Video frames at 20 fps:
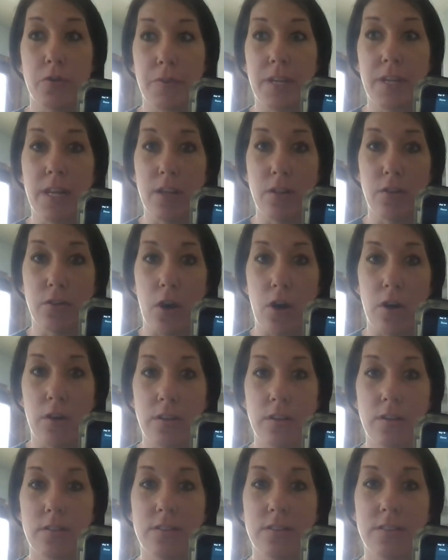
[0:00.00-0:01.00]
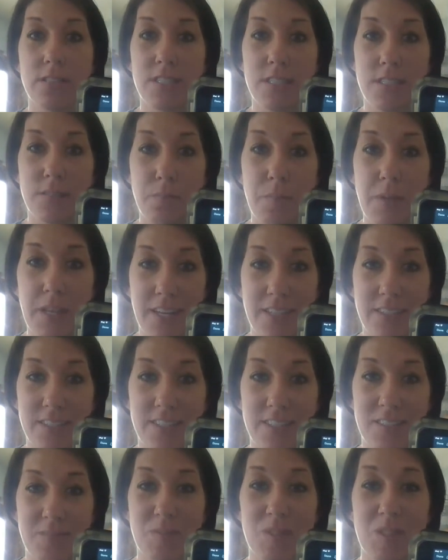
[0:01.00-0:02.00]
reading log minutes.